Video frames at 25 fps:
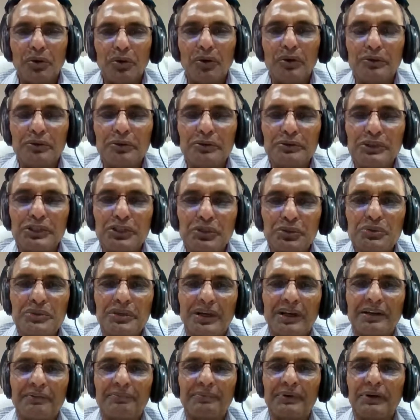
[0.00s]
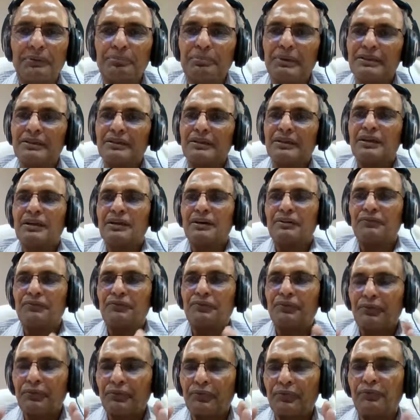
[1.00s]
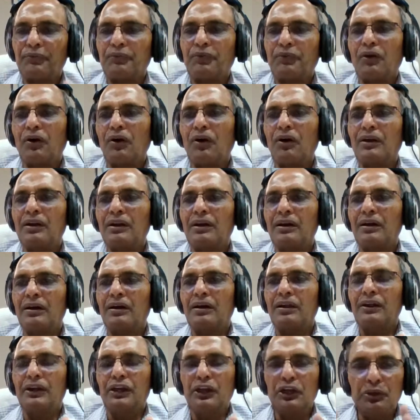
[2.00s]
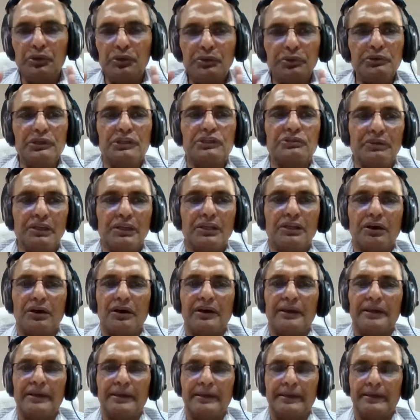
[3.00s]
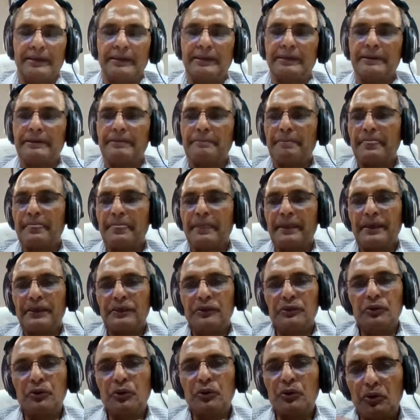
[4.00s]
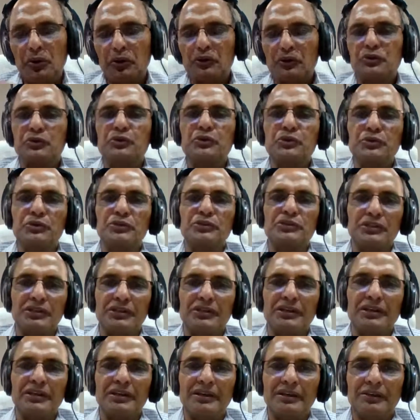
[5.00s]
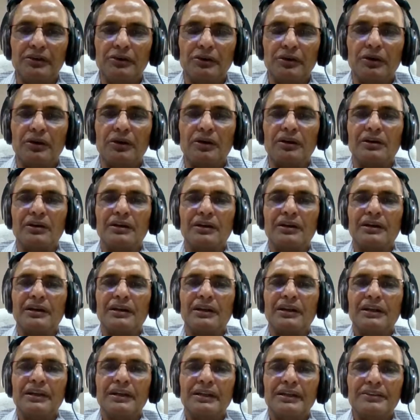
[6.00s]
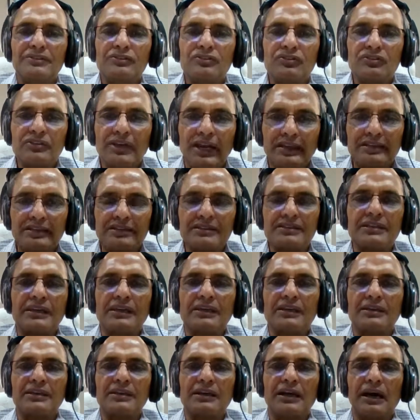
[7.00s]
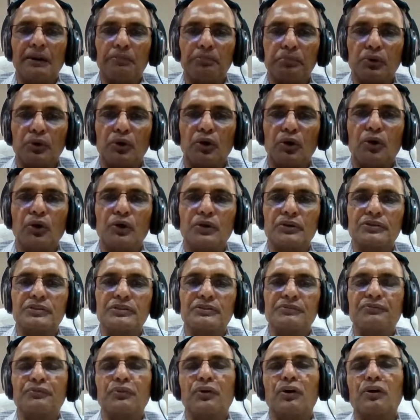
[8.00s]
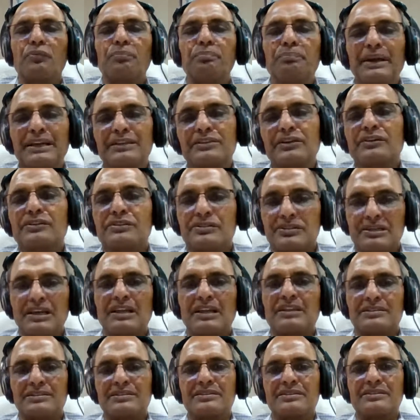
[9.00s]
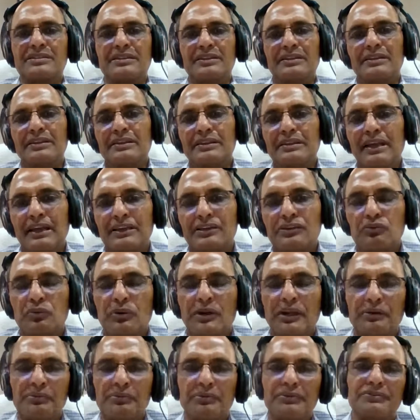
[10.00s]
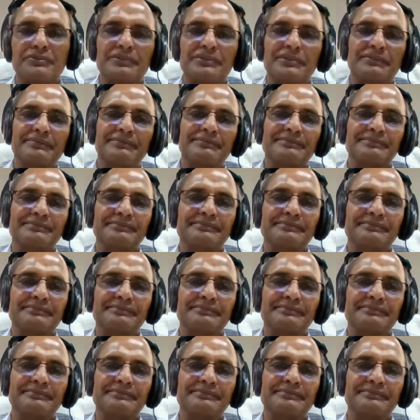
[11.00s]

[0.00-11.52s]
All those issues are different, but for an individual lawyer, you got to use your strategic approach for better results. That is what I want to say.